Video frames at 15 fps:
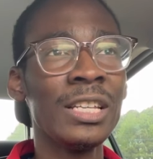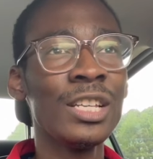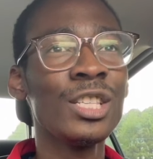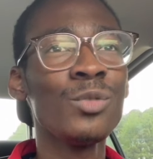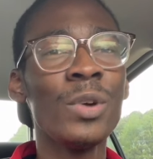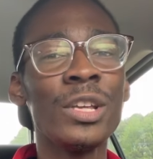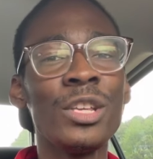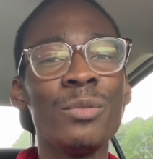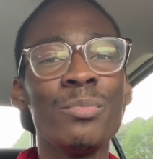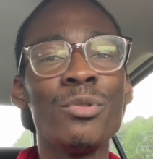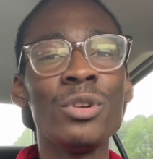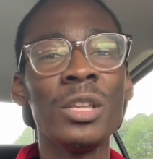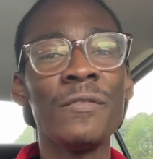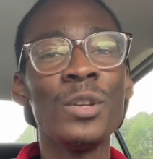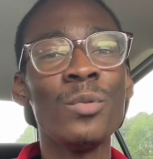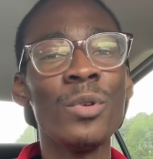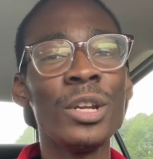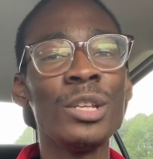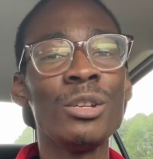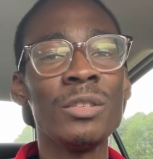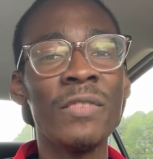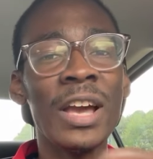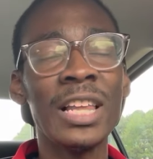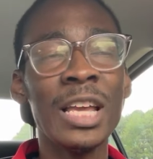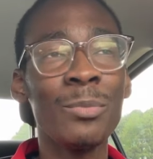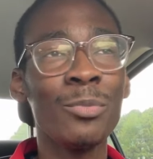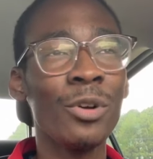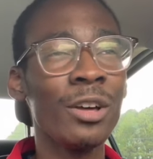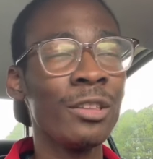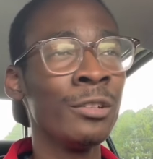This is where you pull if you want to use
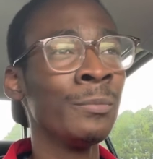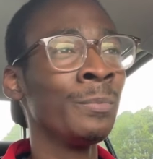valet, brother.